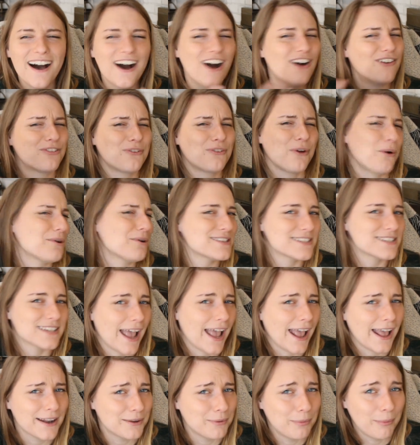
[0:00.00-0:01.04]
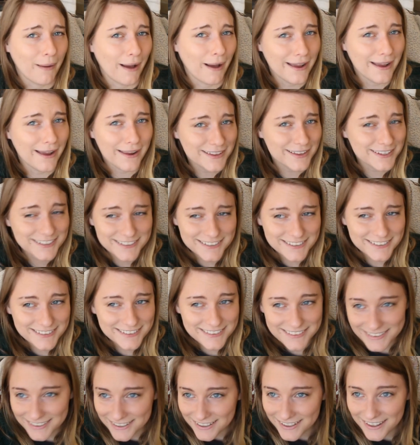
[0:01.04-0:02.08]
of course I had to buy
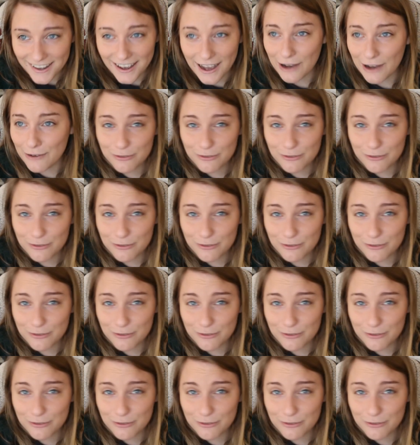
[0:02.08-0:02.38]
it.